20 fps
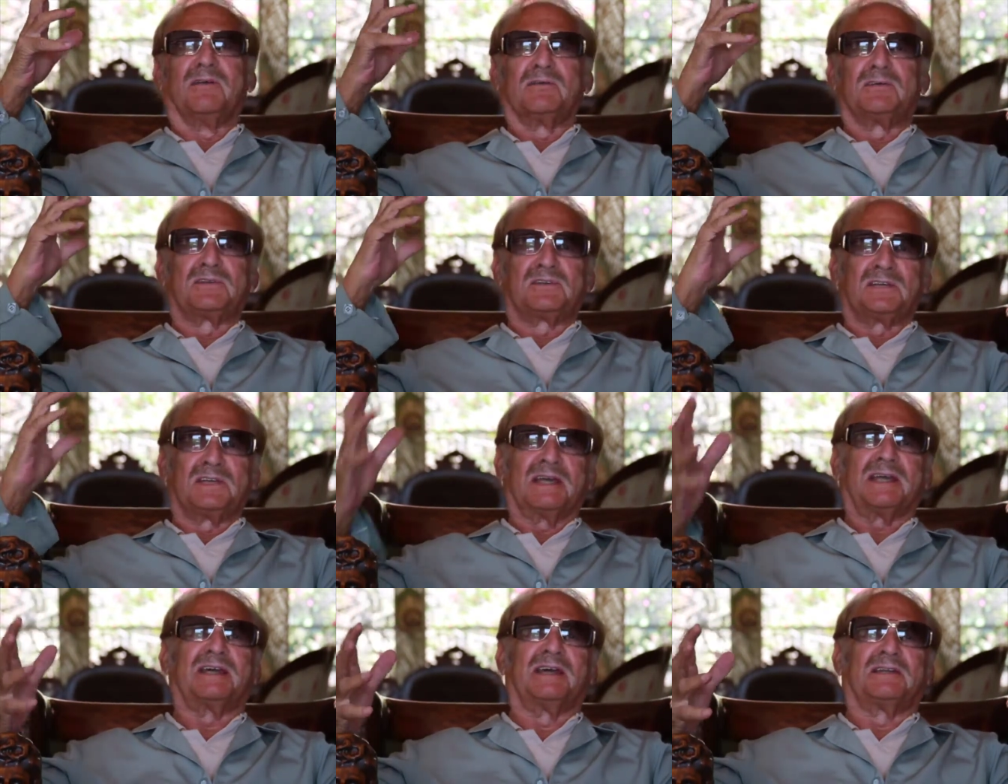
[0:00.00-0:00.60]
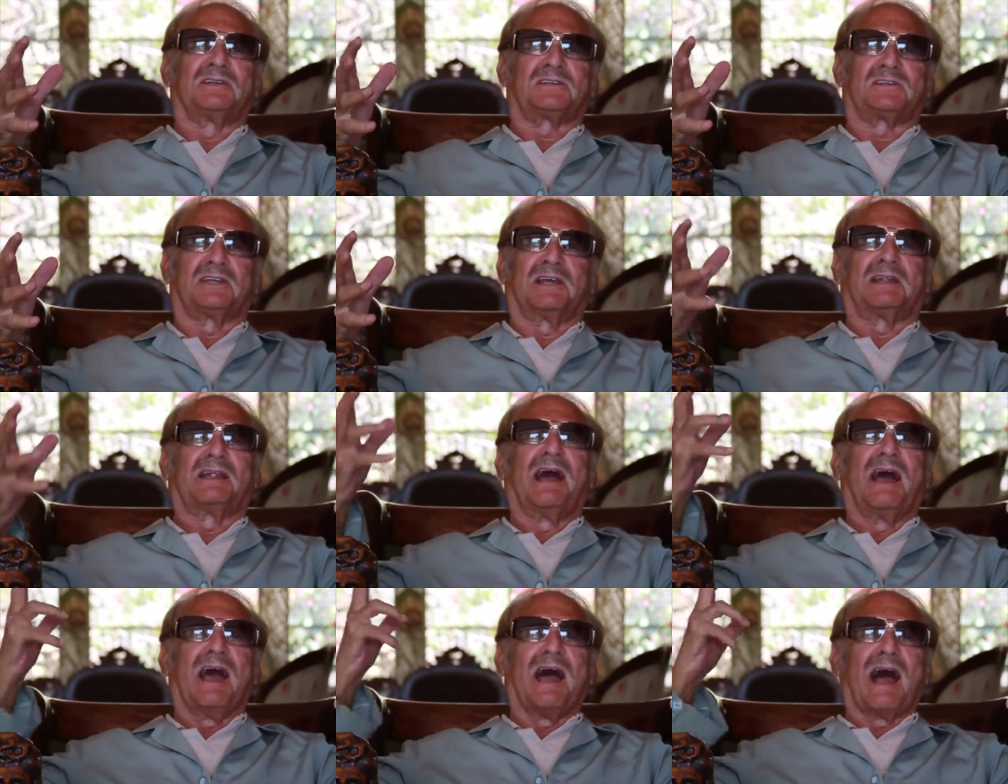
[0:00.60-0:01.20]
you chicken
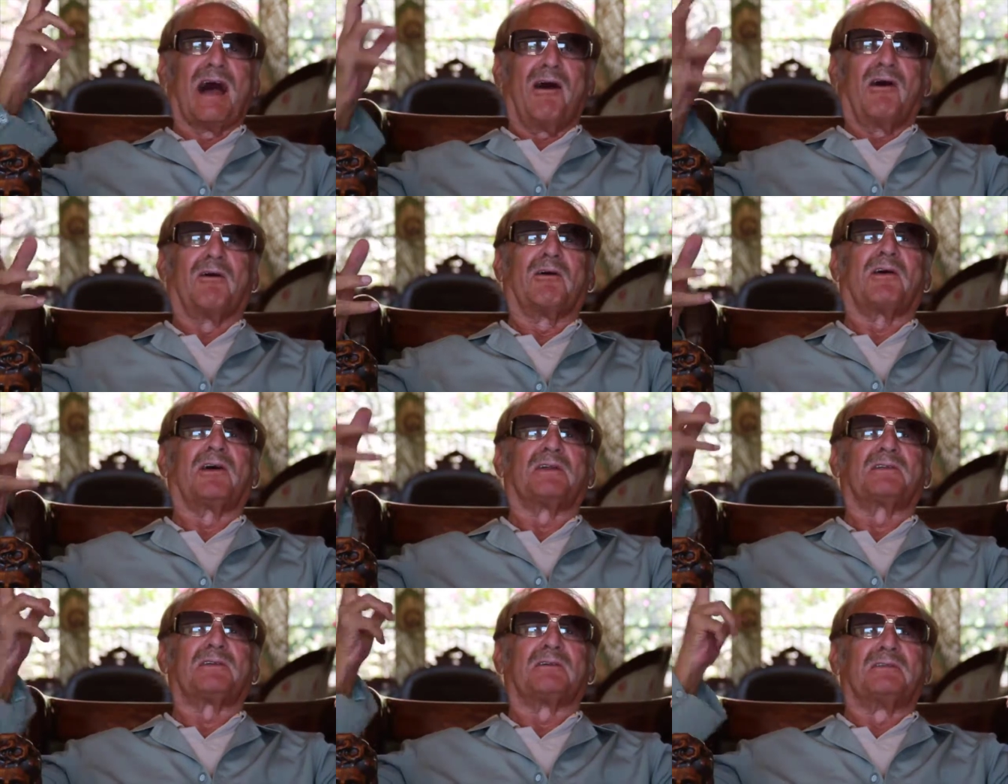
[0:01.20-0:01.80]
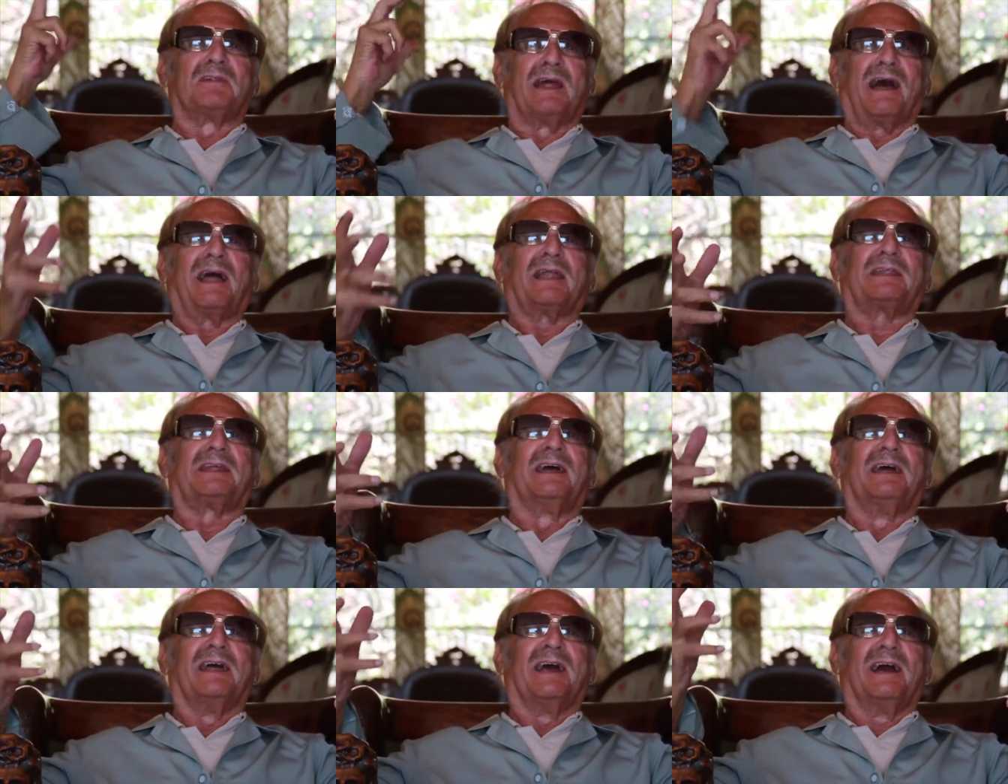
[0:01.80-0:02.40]
shit, how could you
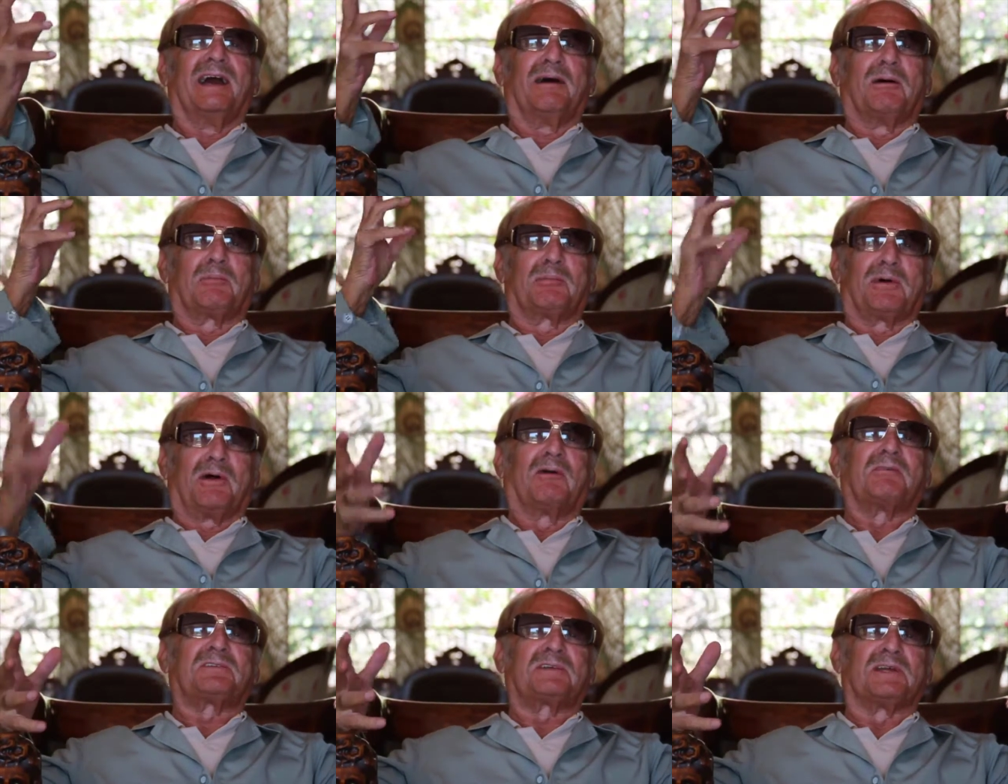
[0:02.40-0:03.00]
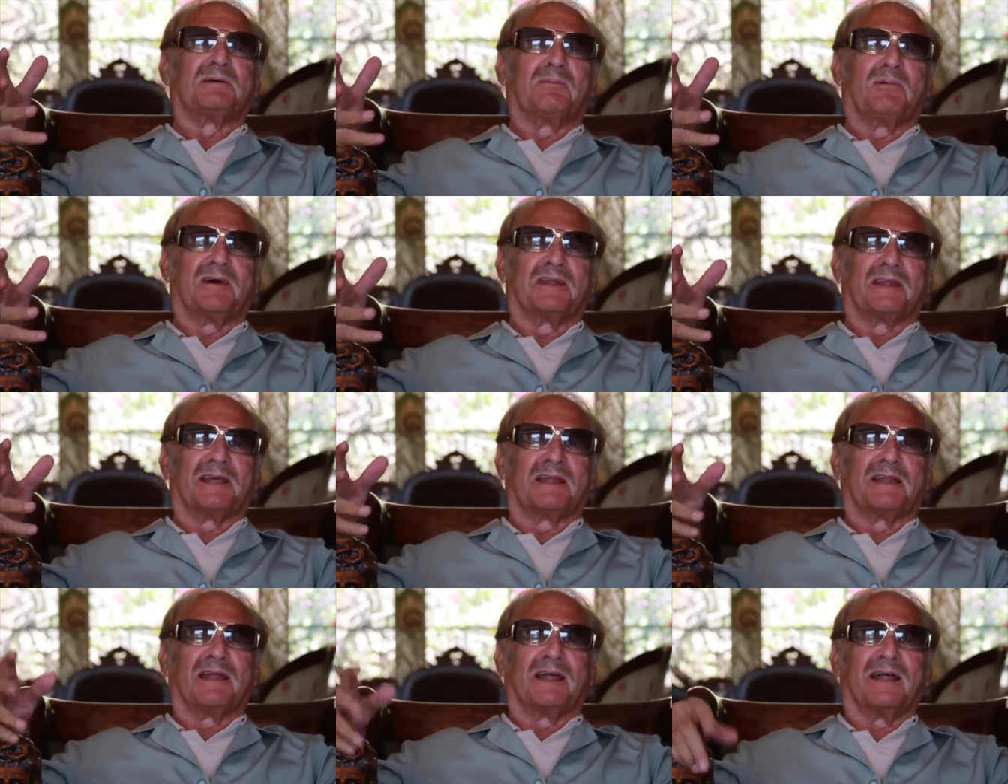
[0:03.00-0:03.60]
not approach him
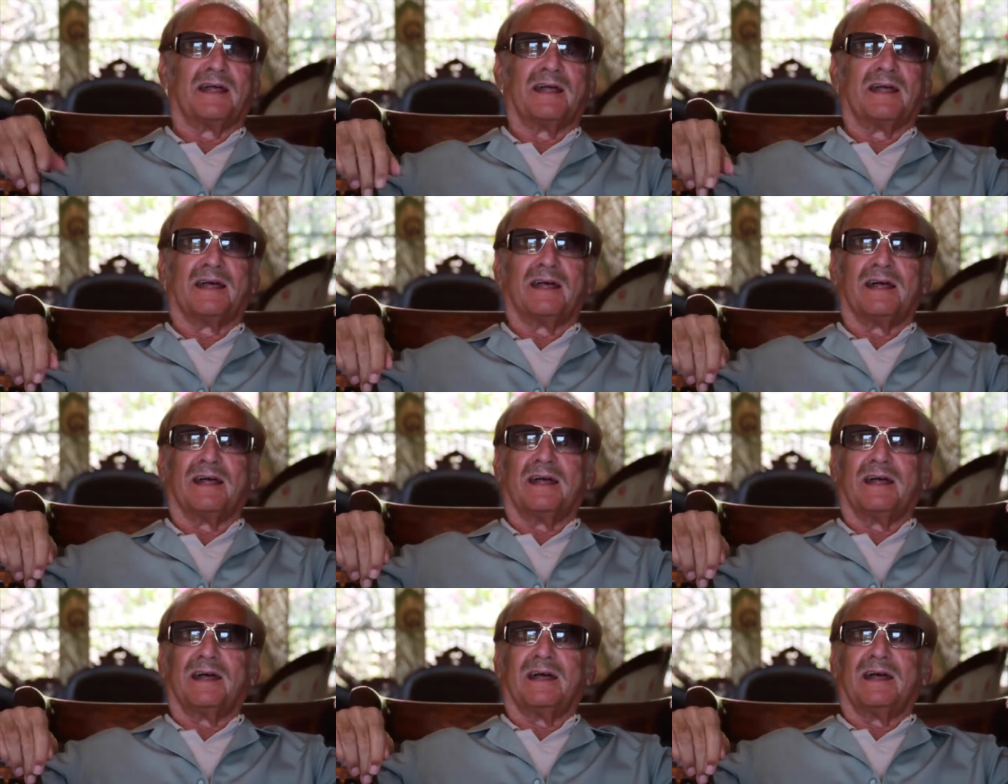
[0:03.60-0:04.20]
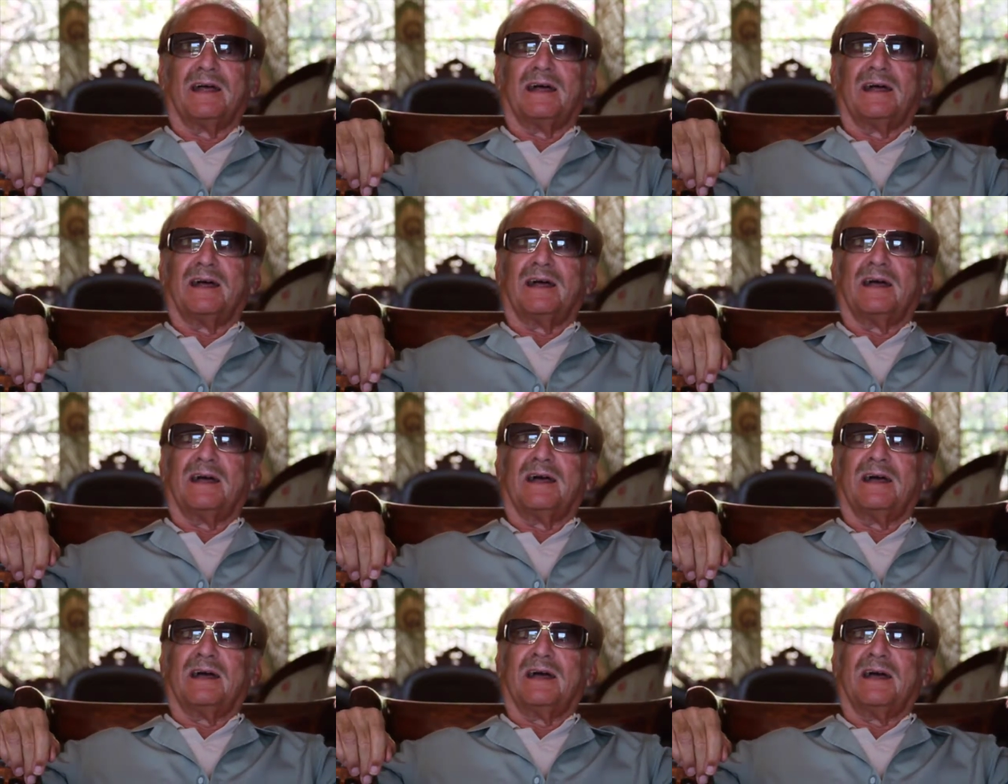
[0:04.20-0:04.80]
with
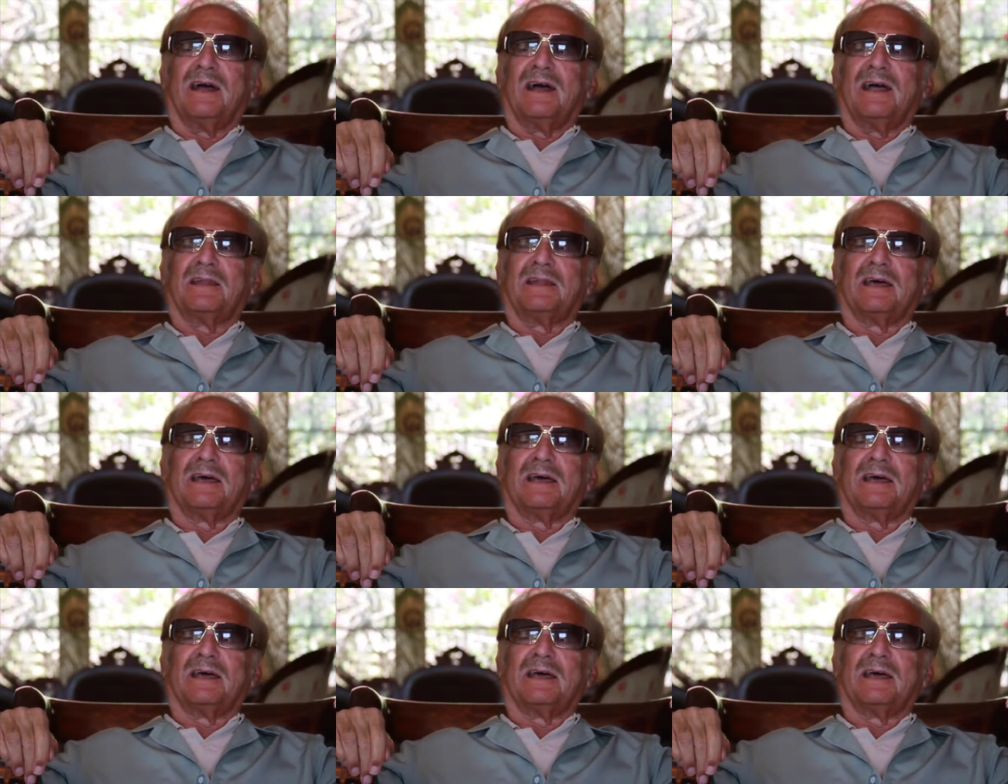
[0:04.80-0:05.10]
it?